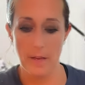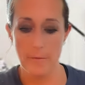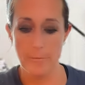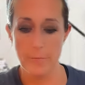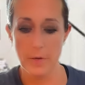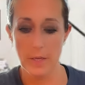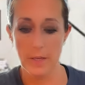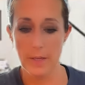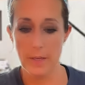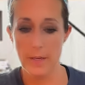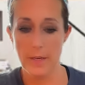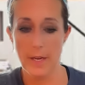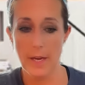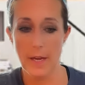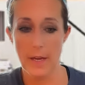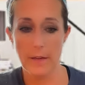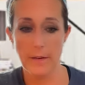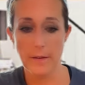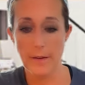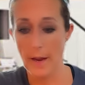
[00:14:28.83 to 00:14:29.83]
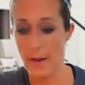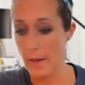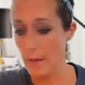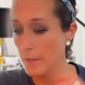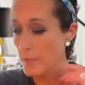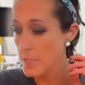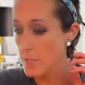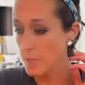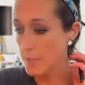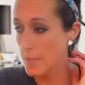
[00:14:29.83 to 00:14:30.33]
But yeah,
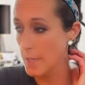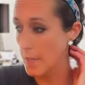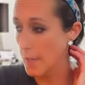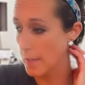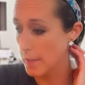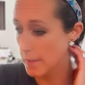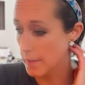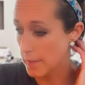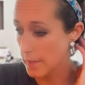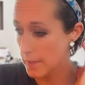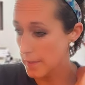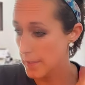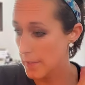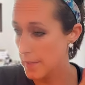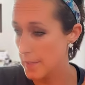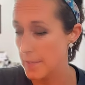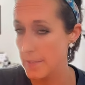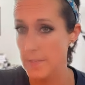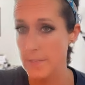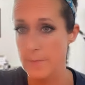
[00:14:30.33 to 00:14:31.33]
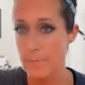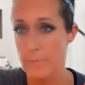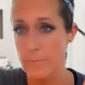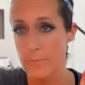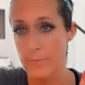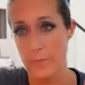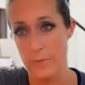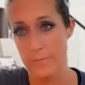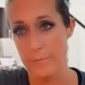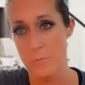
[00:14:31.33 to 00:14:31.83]
actually, I think that there's
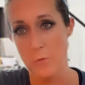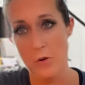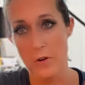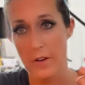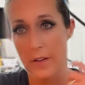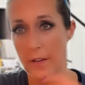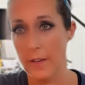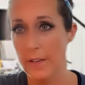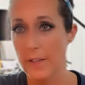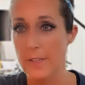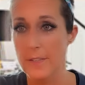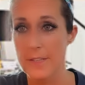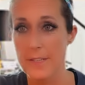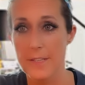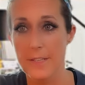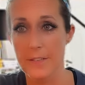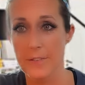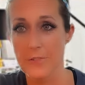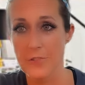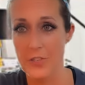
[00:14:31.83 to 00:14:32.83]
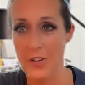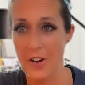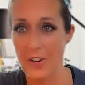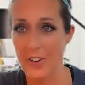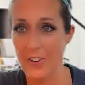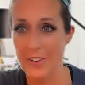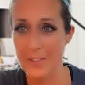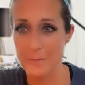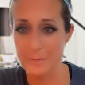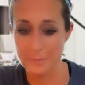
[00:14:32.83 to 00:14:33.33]
more to Higgins too,
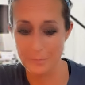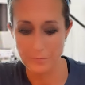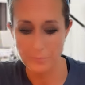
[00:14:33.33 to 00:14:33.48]
shocker.